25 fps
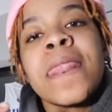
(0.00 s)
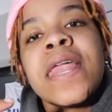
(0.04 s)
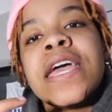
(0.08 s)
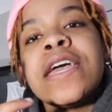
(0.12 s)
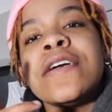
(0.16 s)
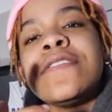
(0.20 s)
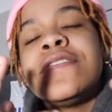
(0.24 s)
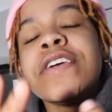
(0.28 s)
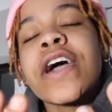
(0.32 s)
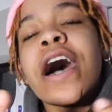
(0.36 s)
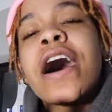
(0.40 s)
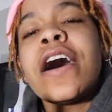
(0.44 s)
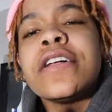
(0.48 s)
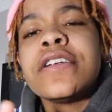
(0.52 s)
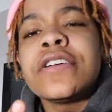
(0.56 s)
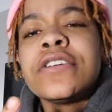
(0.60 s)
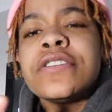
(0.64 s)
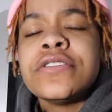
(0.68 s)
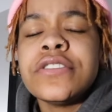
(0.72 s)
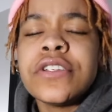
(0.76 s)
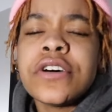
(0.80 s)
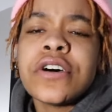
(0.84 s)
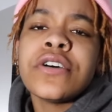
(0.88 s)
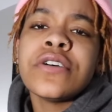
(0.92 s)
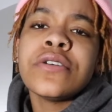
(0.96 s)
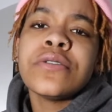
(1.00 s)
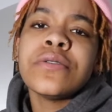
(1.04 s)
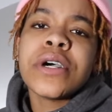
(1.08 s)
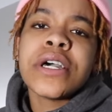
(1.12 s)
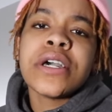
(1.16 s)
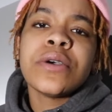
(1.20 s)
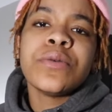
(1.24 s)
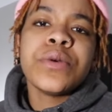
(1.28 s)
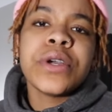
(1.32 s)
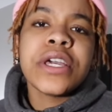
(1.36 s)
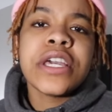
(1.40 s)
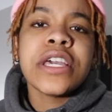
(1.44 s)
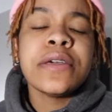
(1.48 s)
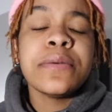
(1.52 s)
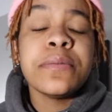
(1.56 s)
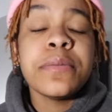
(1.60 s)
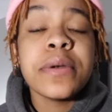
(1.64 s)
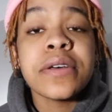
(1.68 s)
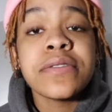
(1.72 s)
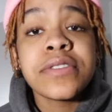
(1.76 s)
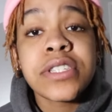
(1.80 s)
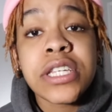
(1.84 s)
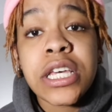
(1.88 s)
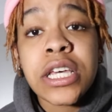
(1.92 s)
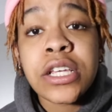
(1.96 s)
If y'all don't know what weed
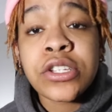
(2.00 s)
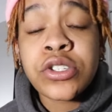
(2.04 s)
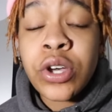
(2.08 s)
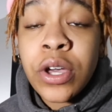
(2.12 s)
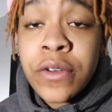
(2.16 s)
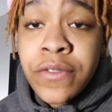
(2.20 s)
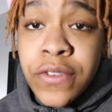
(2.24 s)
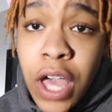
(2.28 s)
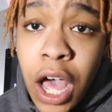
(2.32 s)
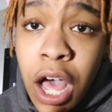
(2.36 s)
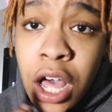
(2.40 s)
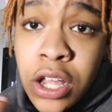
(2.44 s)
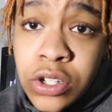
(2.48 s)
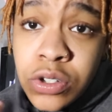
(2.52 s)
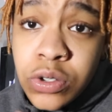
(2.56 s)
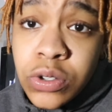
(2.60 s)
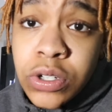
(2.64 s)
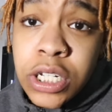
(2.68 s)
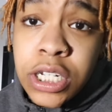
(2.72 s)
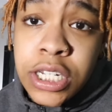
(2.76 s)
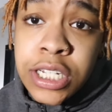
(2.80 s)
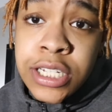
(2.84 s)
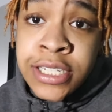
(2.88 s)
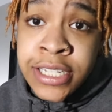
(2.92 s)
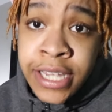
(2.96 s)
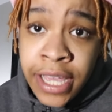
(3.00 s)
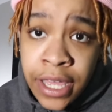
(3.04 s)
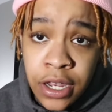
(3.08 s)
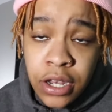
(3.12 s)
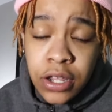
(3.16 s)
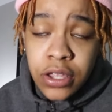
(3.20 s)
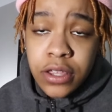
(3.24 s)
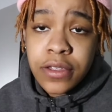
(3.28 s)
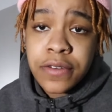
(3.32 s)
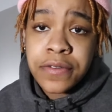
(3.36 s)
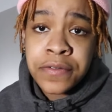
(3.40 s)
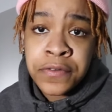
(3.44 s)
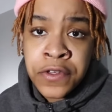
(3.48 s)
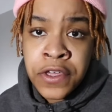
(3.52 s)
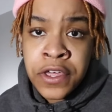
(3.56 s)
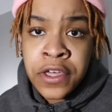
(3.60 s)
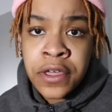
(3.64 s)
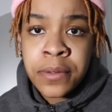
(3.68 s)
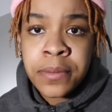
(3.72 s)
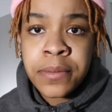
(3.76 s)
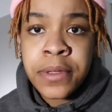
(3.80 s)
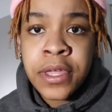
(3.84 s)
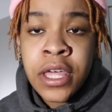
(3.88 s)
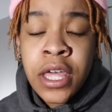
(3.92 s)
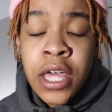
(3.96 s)
myths is, or if y'all new to the channel, you
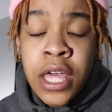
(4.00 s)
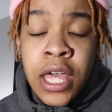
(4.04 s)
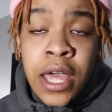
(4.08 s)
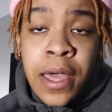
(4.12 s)
feel me?